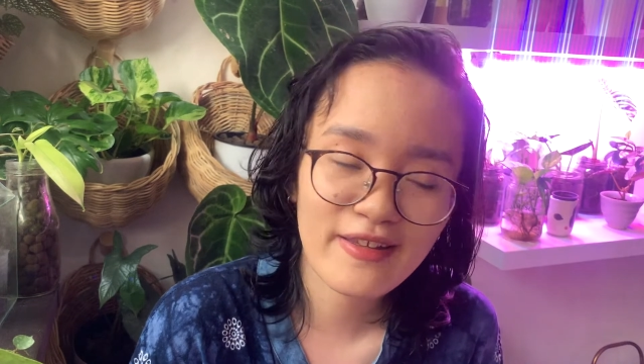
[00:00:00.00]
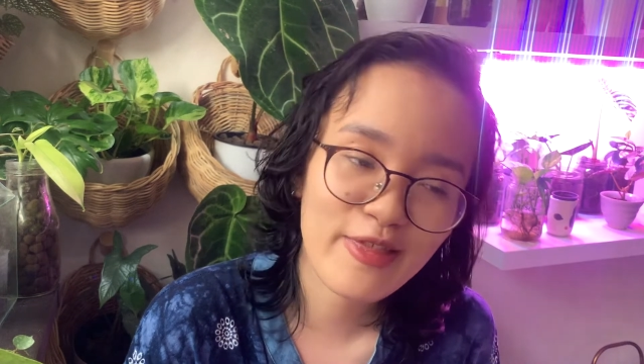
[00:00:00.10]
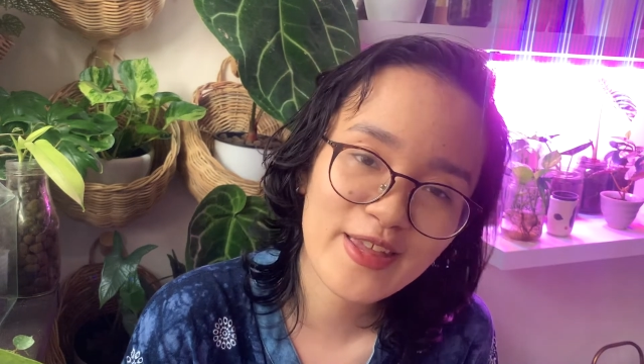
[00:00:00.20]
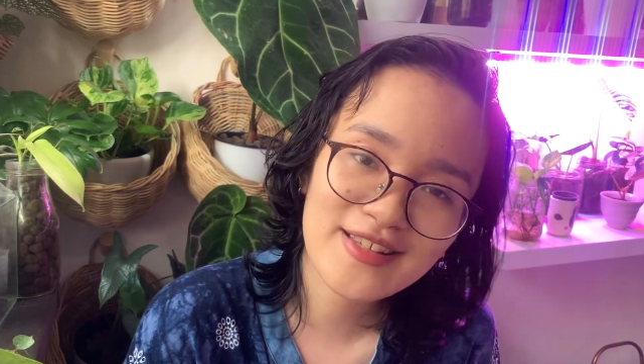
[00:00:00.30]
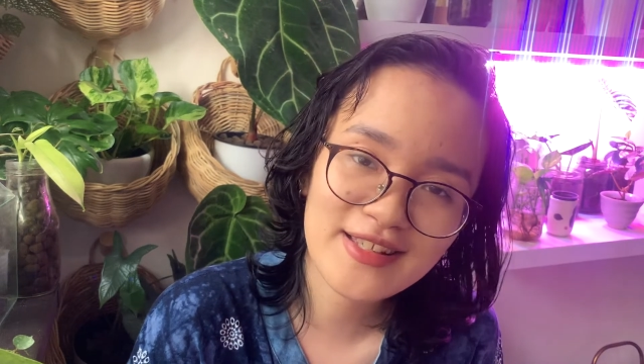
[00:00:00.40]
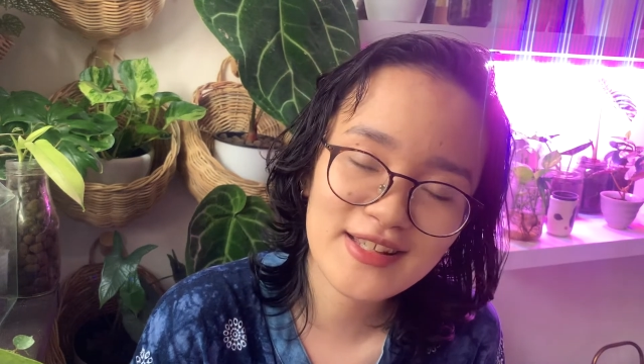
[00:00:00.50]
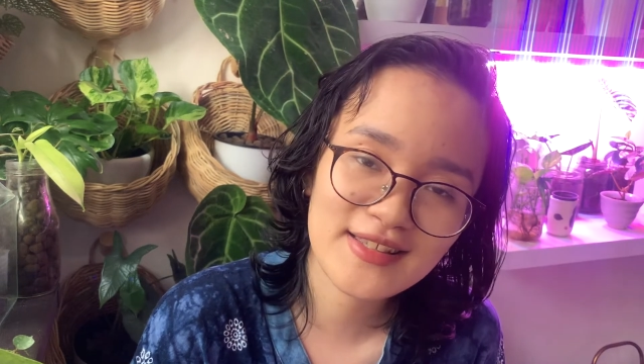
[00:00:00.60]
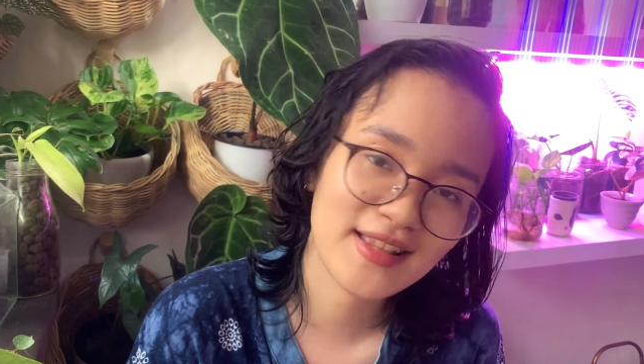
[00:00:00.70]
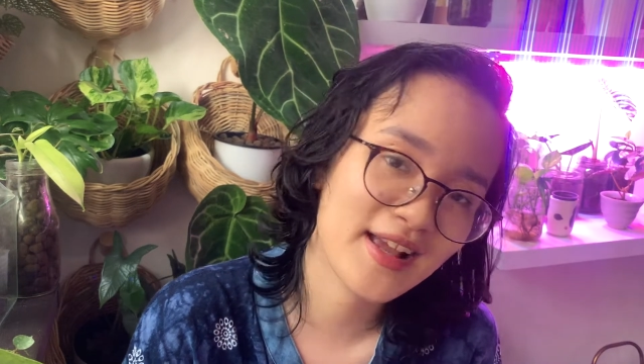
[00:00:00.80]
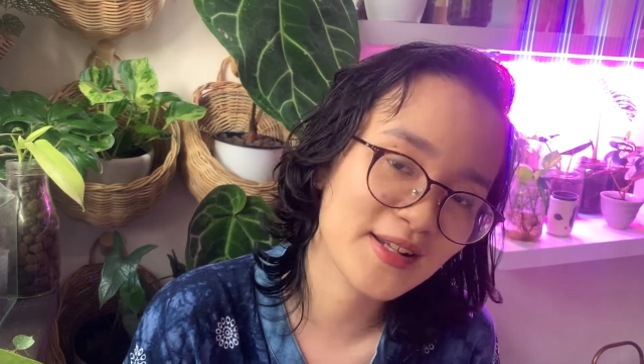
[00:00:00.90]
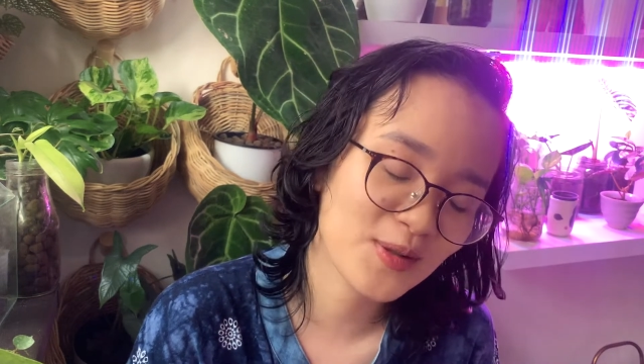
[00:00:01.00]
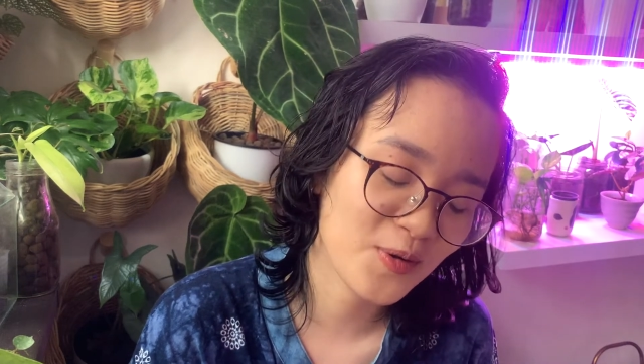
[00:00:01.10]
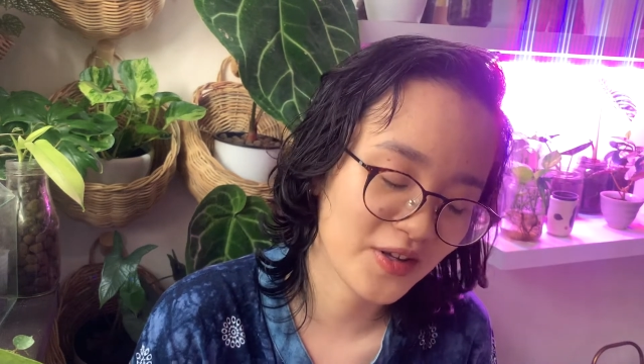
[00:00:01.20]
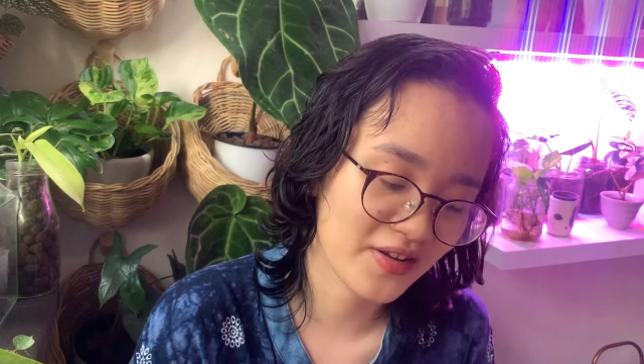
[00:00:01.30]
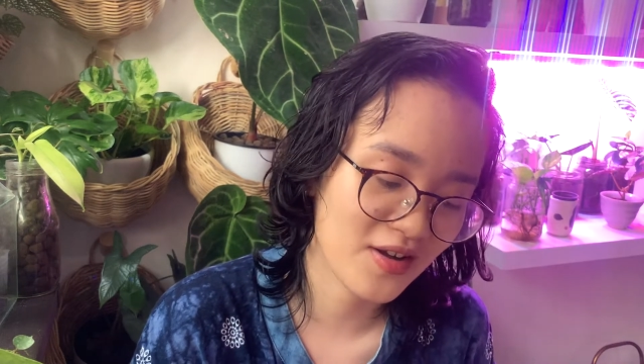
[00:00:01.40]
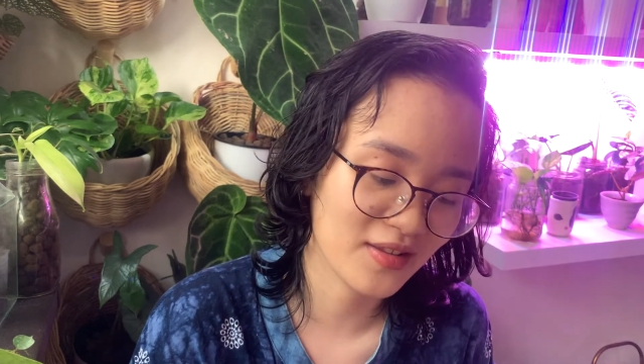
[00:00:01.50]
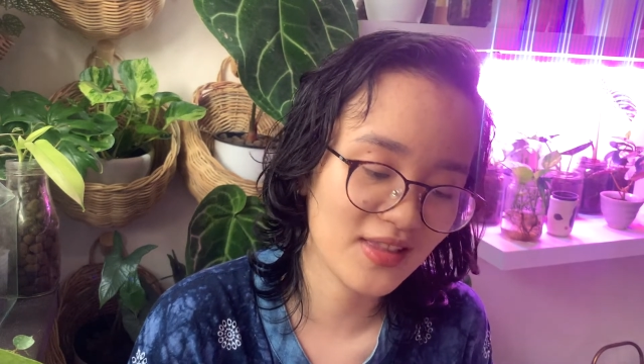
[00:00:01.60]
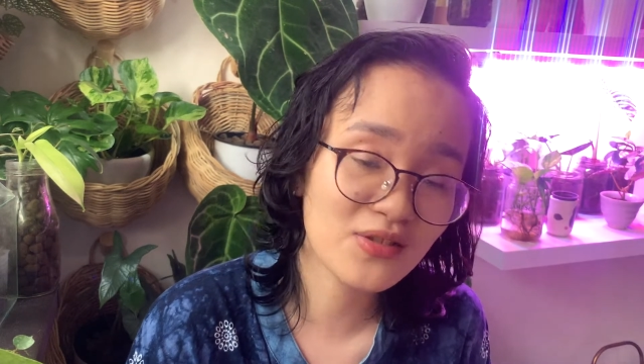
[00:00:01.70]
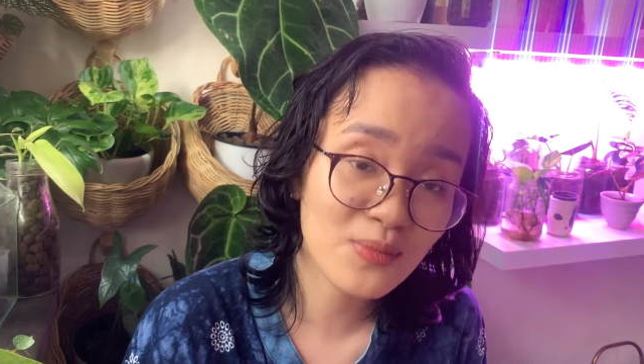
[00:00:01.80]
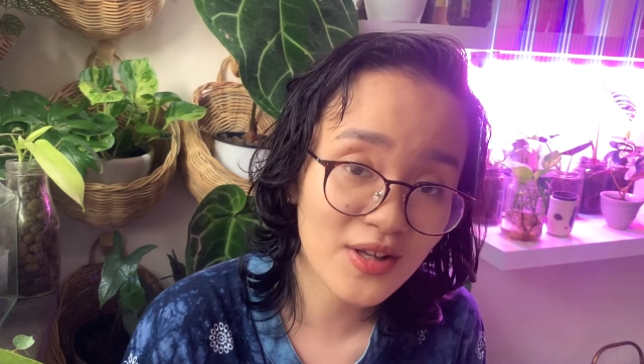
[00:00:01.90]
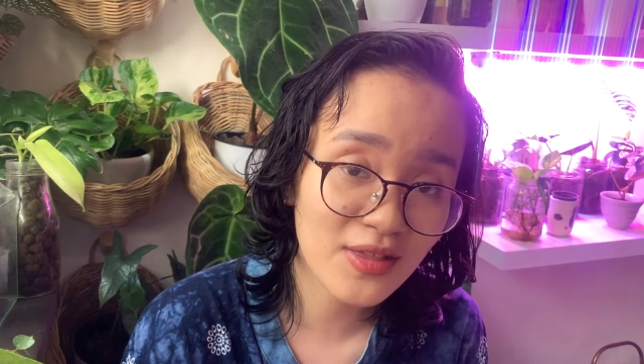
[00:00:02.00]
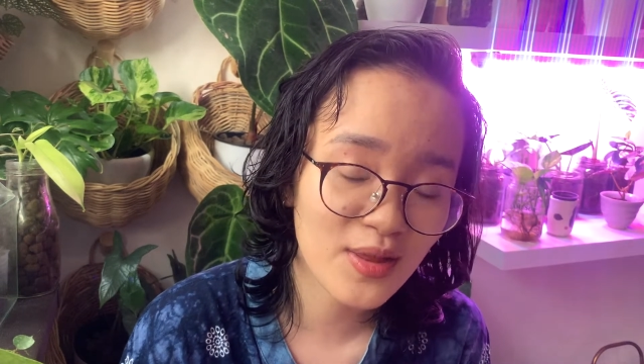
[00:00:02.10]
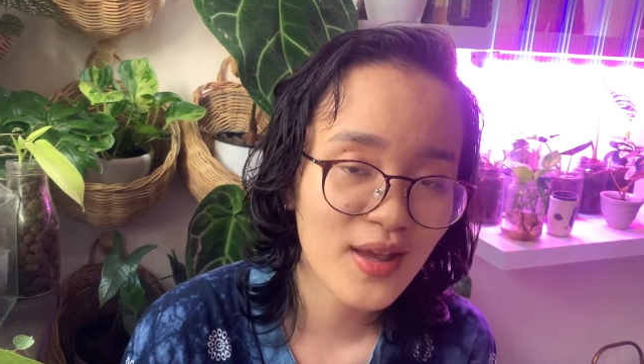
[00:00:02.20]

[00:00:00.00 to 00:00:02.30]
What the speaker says: this is the last Hoya I got this month,